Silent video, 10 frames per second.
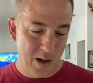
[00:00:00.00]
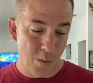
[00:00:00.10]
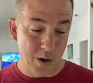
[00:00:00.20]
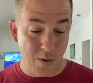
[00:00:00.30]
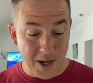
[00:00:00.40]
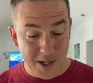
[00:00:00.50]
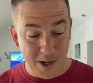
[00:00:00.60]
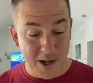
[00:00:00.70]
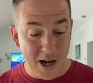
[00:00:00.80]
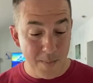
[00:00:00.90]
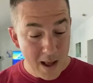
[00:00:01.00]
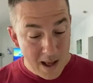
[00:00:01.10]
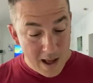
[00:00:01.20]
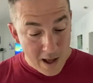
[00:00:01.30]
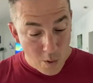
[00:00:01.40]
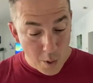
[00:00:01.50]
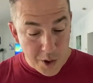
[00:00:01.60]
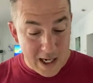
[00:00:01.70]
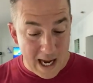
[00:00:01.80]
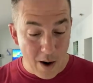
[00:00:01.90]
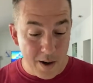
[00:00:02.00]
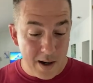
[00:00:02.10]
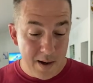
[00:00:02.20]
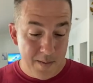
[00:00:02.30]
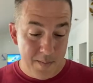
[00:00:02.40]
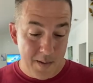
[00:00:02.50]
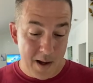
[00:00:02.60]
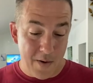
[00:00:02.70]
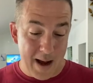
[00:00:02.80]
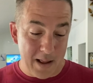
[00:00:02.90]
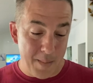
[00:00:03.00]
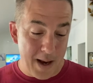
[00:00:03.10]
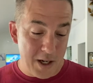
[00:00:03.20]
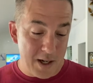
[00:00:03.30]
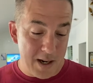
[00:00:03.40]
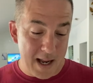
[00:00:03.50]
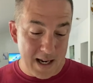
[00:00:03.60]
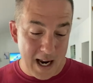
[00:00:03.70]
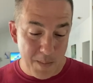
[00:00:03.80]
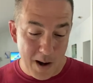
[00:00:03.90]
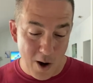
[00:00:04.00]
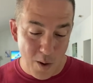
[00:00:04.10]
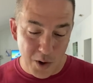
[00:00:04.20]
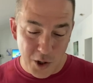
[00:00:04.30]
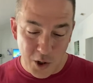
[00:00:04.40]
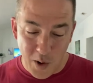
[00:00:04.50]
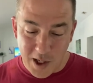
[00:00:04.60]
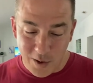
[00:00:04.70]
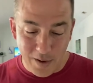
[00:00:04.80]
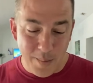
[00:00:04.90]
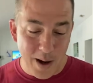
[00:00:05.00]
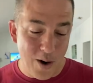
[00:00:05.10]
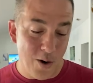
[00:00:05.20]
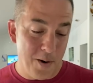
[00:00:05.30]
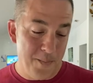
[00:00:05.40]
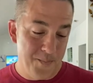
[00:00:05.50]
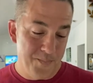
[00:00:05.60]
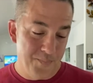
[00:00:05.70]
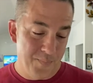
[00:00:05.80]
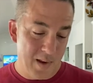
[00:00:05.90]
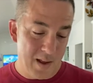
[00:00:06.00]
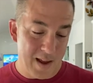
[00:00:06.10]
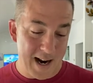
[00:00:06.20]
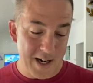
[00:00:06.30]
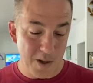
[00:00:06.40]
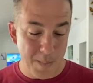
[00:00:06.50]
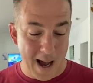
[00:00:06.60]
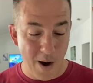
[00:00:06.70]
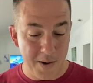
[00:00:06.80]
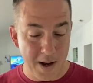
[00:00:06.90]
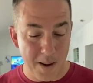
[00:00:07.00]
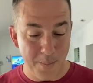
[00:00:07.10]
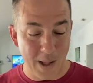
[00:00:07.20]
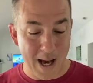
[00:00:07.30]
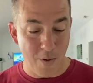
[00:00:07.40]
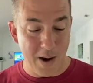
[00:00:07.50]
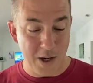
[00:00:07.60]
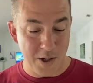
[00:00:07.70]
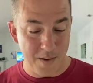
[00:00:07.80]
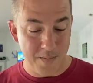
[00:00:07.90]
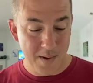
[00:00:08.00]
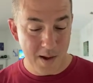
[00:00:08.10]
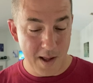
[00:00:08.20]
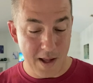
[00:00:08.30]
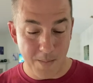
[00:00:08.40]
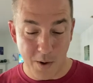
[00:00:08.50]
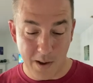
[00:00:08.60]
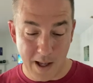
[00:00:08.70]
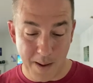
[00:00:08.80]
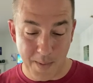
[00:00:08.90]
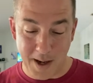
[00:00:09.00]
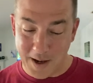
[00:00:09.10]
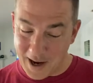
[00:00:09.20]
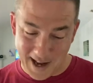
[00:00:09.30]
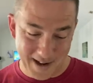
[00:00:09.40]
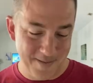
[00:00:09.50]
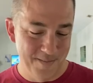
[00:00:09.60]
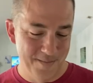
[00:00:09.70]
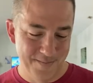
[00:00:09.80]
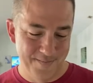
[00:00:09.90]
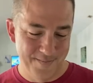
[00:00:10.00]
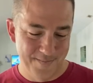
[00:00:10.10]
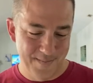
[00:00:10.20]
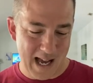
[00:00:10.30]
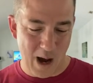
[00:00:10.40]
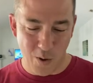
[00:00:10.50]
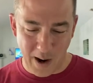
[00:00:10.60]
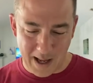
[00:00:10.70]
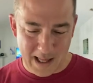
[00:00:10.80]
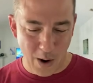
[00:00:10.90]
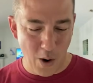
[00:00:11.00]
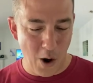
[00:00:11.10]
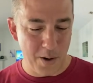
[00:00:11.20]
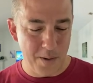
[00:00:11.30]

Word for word: When Christ shall come with shout of acclamation and take me home, what joy shall fill my heart? Then I shall bow in humble adoration and then proclaim, My God, how great thou art.